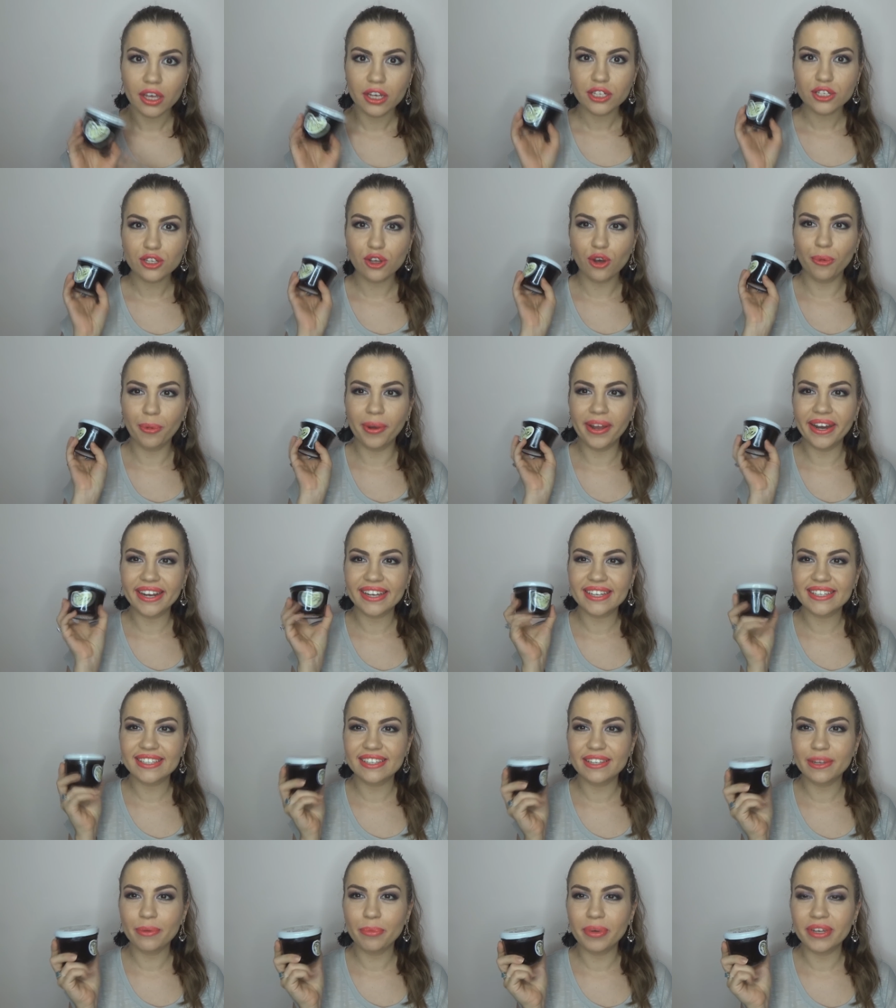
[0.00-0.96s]
So my
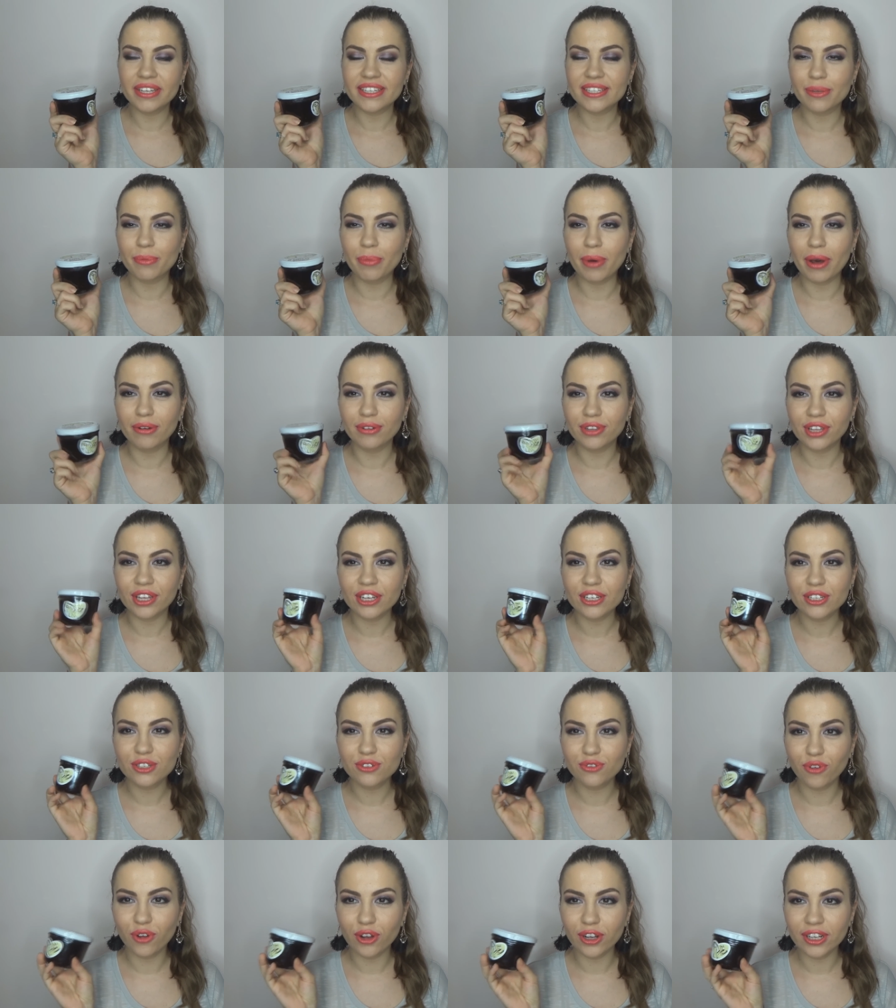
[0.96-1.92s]
next tip is about
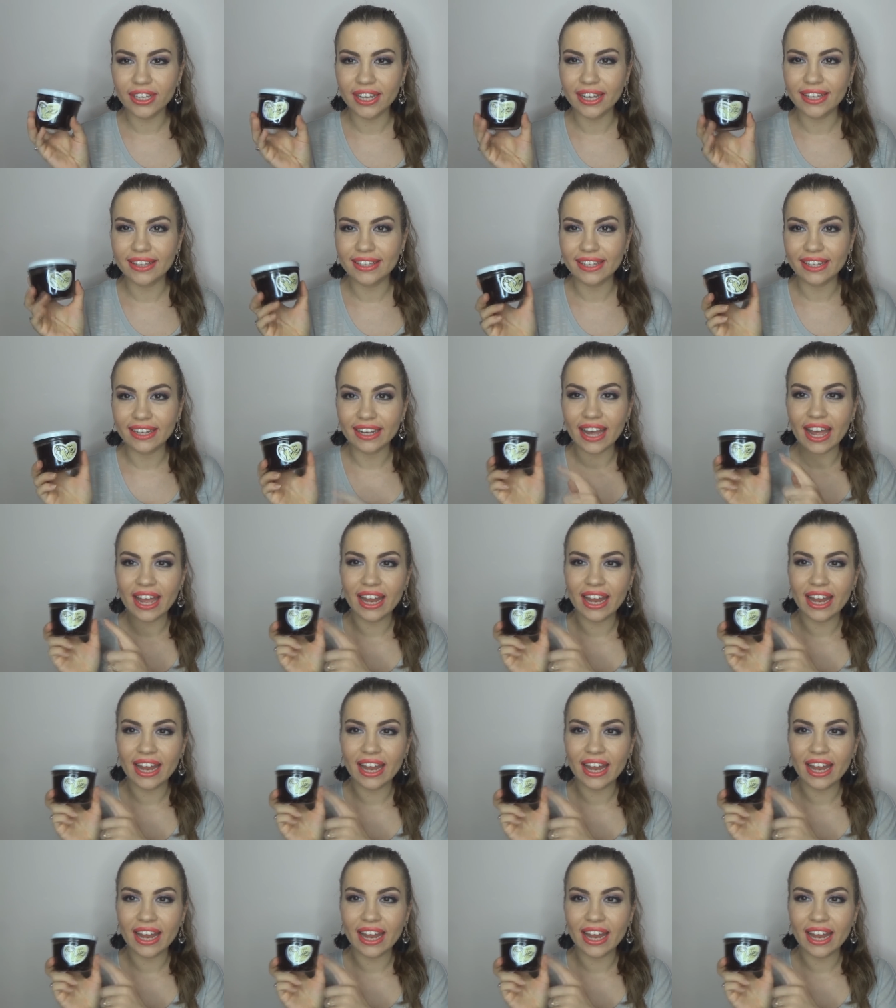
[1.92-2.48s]
exfoliating.